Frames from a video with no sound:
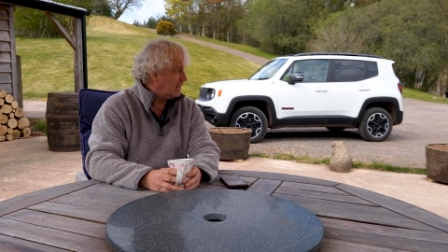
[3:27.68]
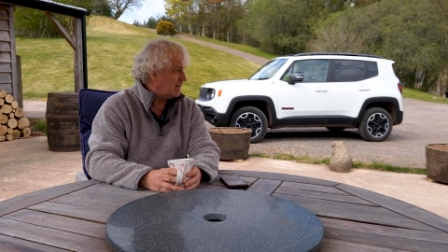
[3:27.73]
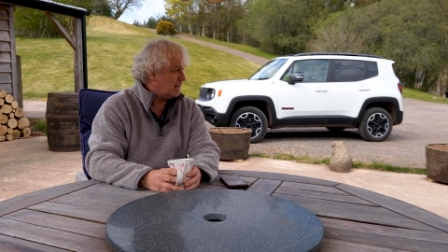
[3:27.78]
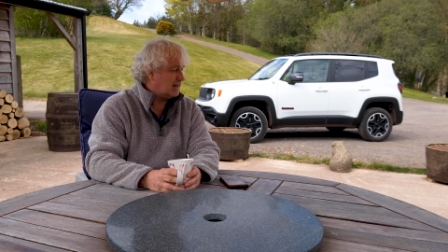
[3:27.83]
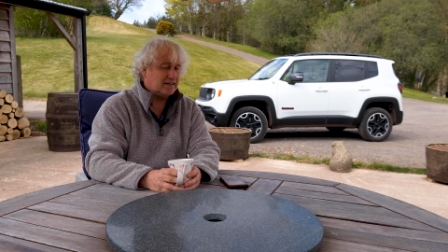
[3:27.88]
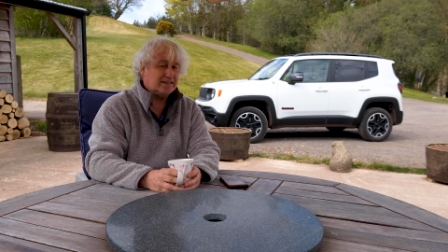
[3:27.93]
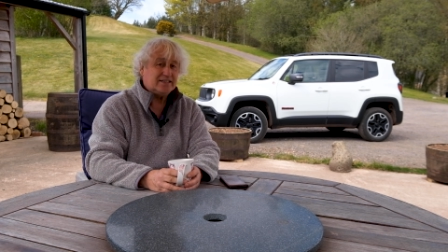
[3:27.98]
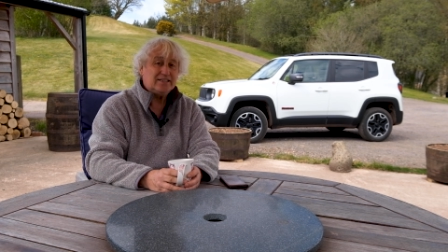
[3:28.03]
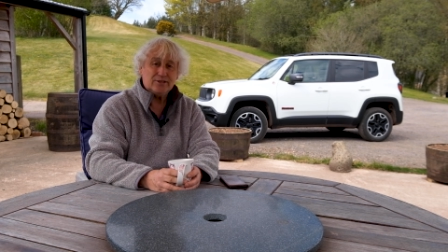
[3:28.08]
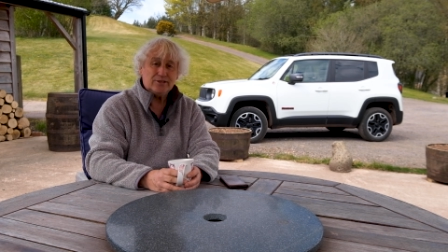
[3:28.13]

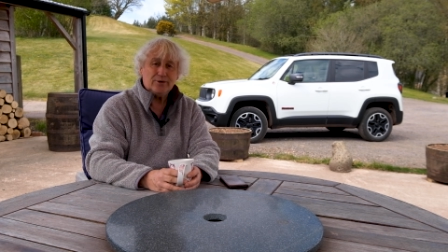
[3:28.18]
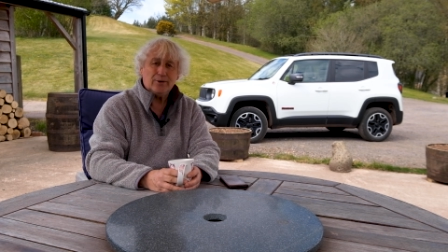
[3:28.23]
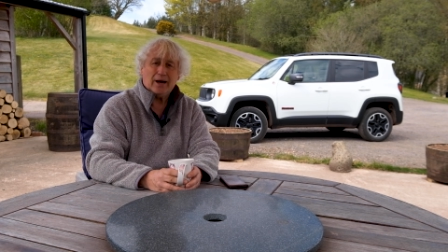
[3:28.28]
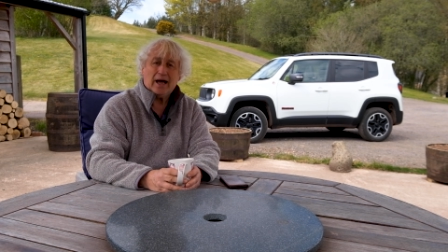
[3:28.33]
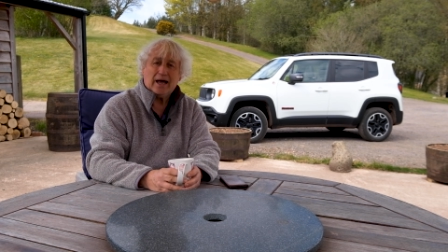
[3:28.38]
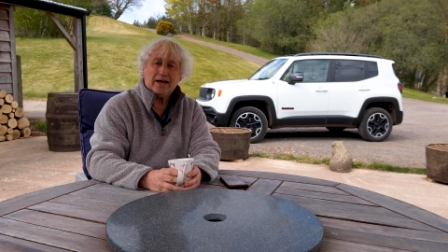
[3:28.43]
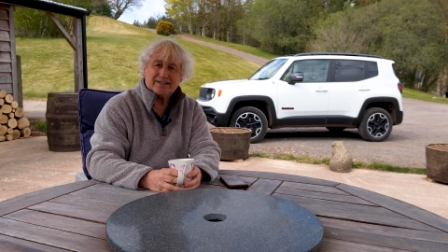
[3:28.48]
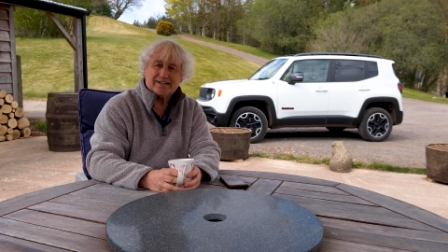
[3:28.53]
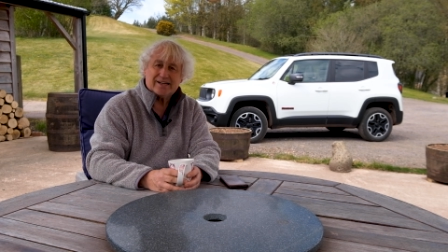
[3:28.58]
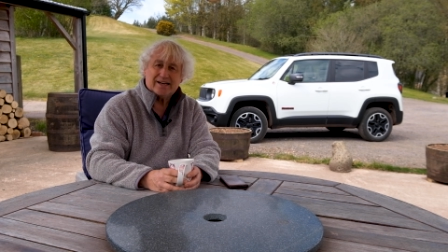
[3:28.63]
I do
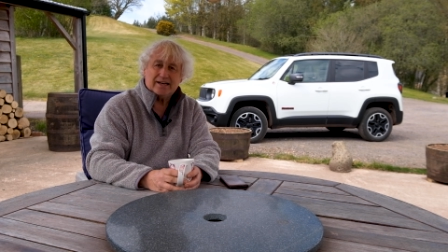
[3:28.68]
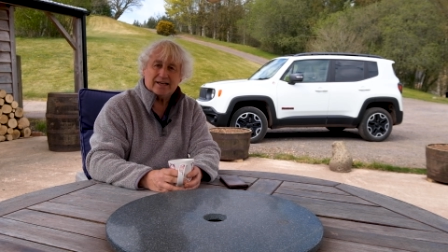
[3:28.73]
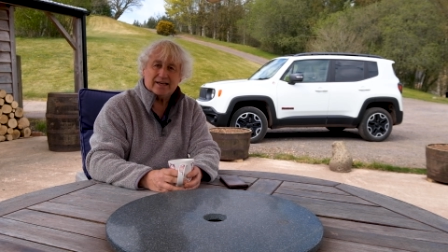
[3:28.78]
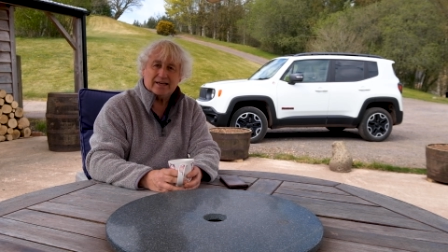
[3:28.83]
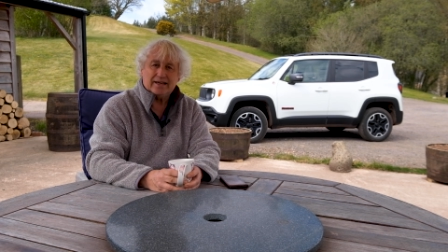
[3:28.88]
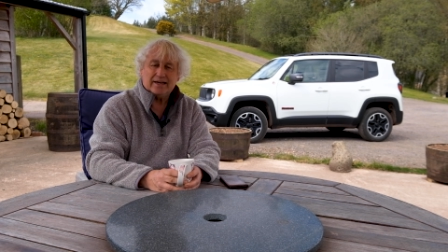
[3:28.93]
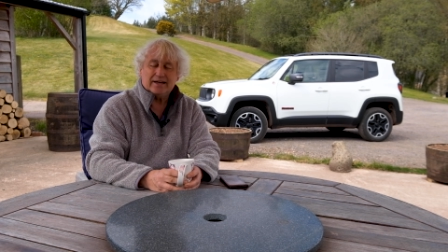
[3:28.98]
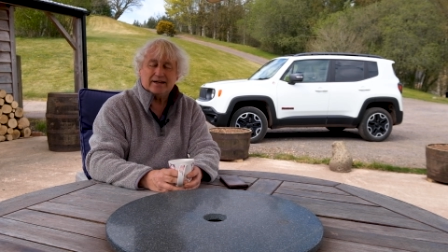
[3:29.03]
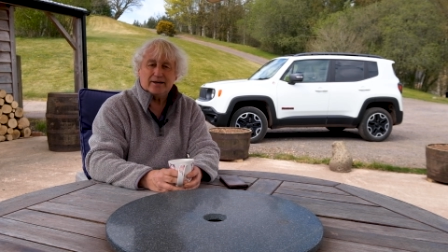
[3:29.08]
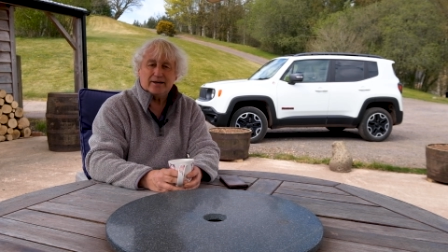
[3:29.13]

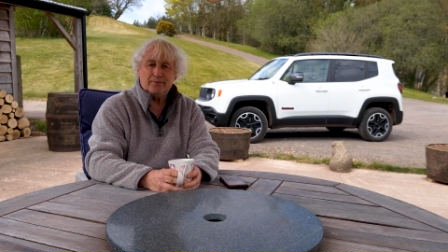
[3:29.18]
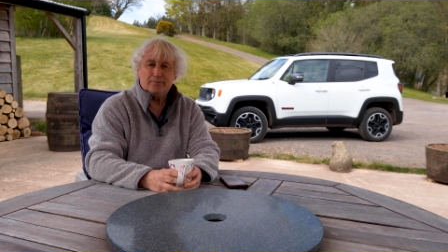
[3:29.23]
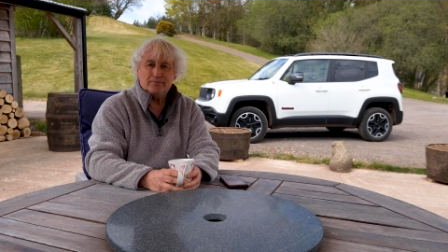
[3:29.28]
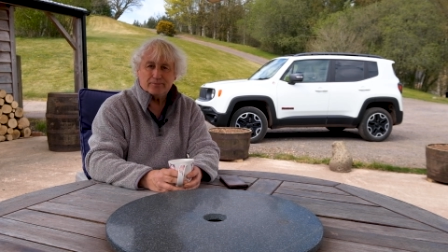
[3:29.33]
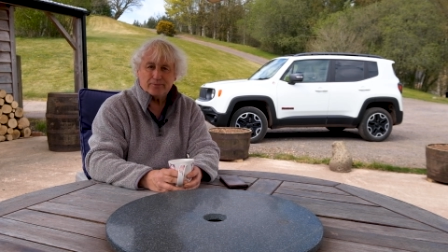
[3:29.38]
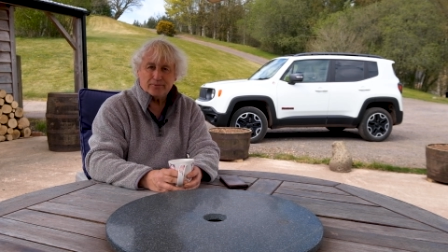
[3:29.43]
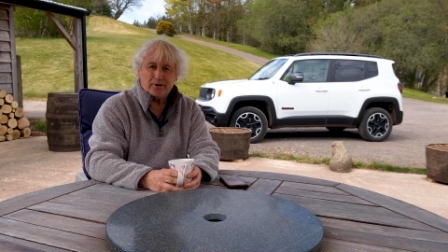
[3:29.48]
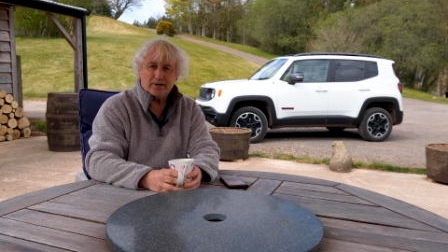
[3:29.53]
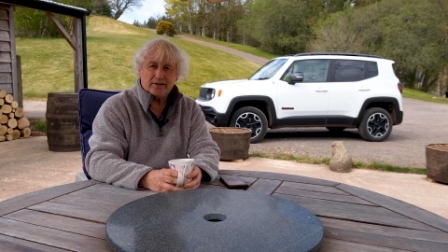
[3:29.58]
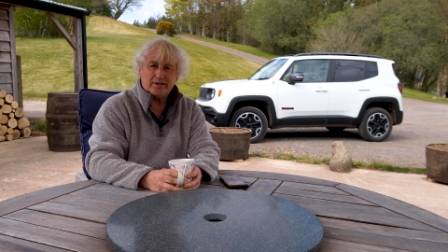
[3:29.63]
actually. I'm
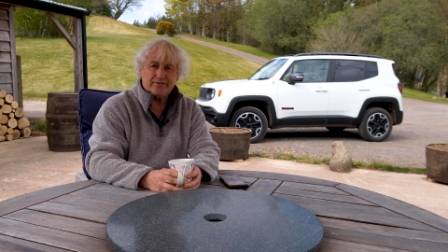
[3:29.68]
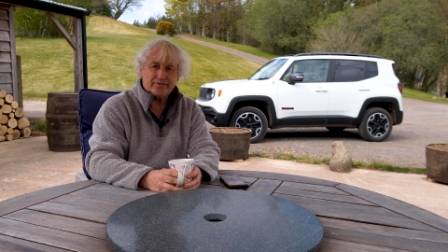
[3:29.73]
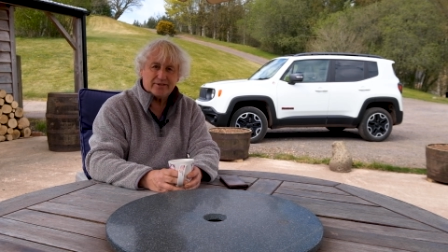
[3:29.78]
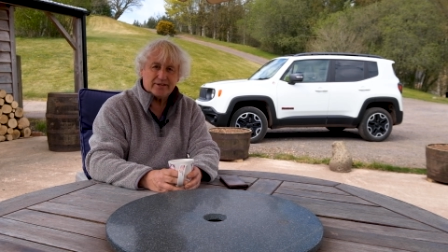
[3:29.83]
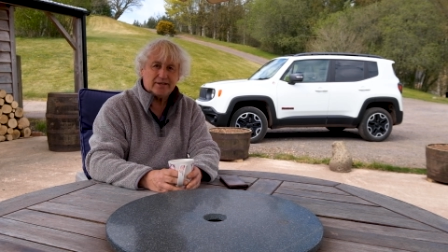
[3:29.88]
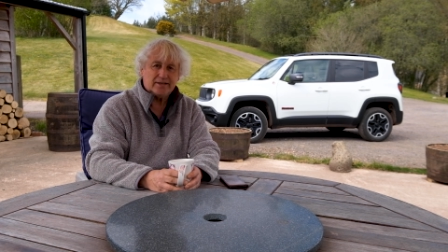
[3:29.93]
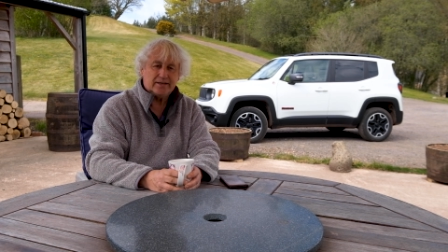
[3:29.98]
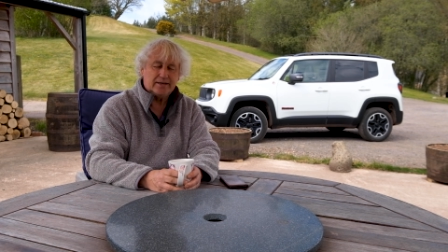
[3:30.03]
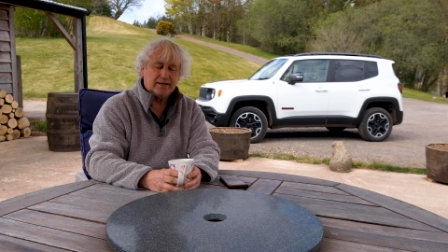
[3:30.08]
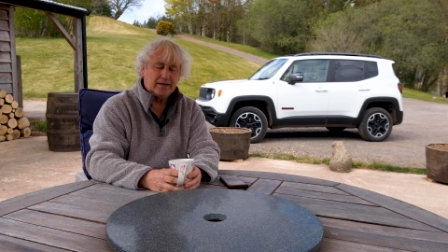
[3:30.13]
one of
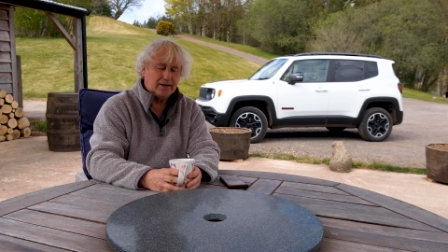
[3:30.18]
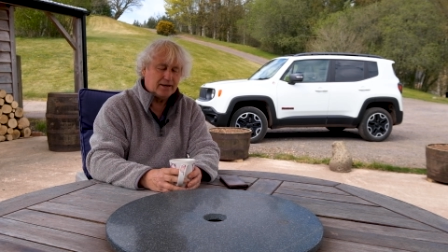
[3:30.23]
the